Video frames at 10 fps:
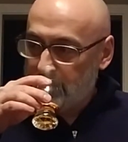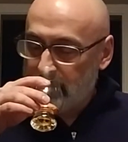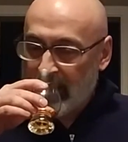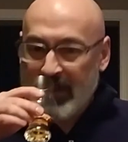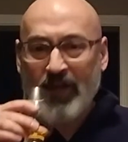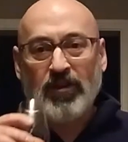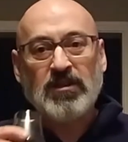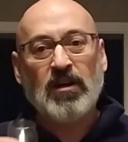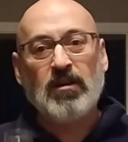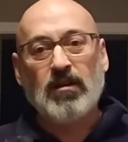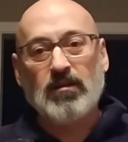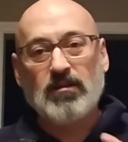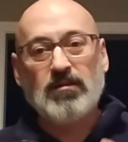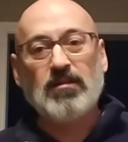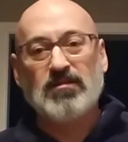Now they'll tell you
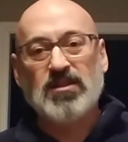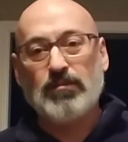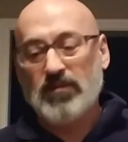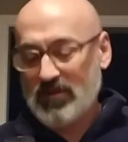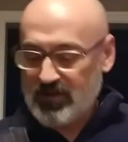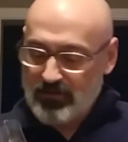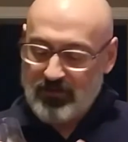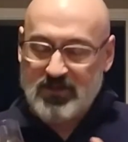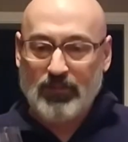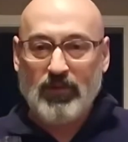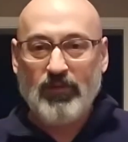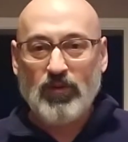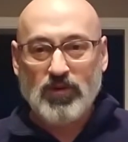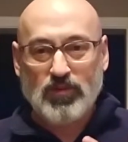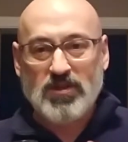some
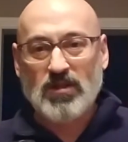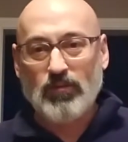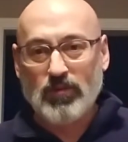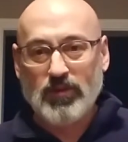reviewers will